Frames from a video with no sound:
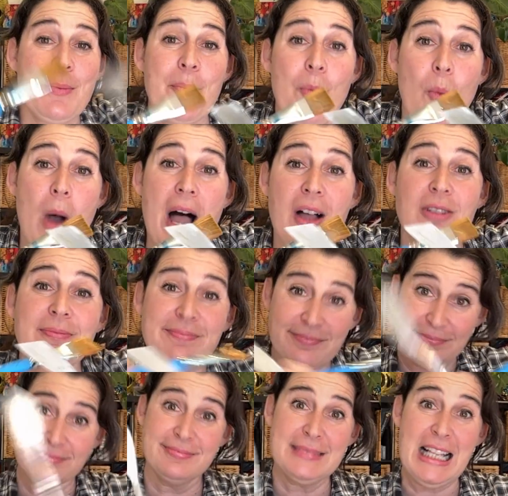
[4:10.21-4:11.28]
Well,
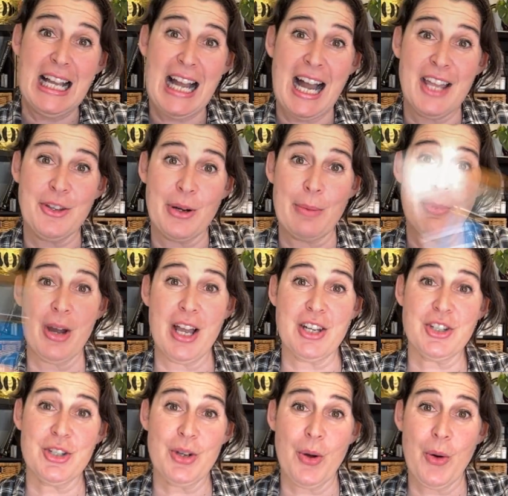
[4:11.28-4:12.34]
either a
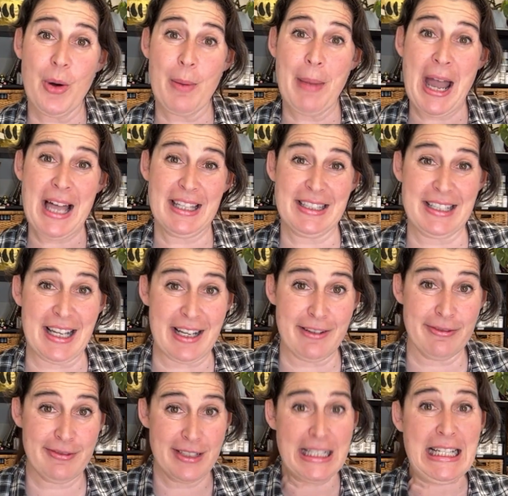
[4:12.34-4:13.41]
brush or a palette
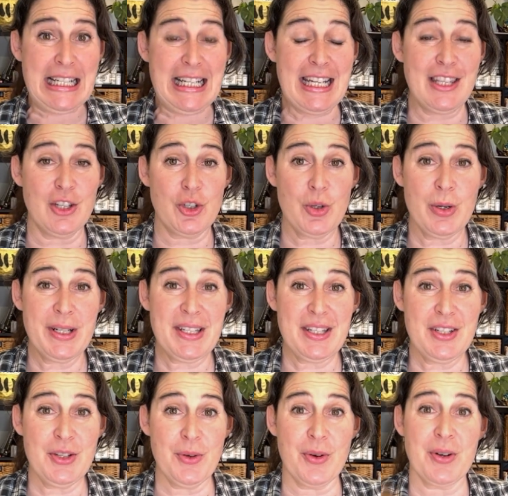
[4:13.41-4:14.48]
knife. And the choice
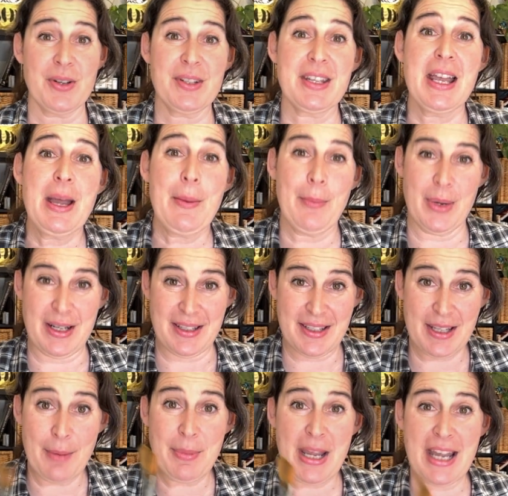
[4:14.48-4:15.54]
is yours, but in
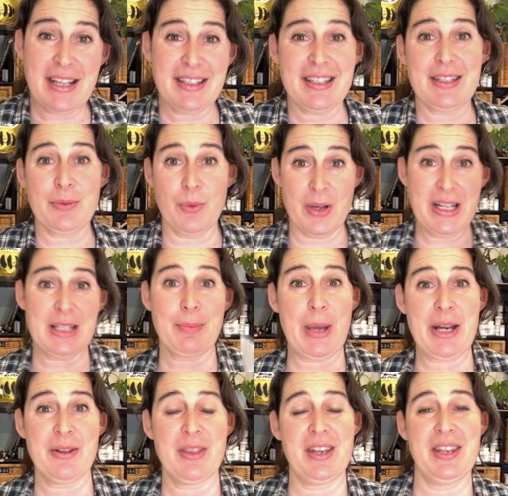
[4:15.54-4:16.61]
some cases, one is
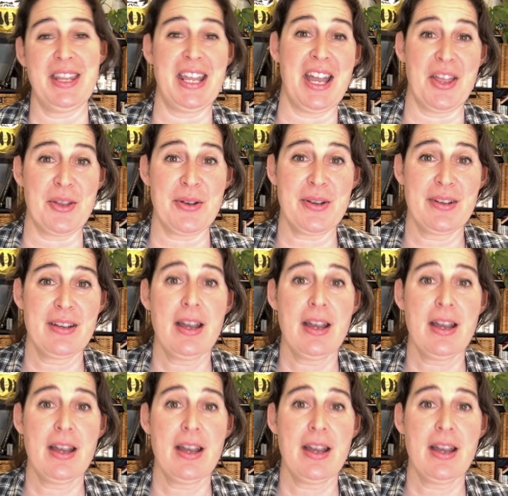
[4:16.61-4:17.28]
better than the other.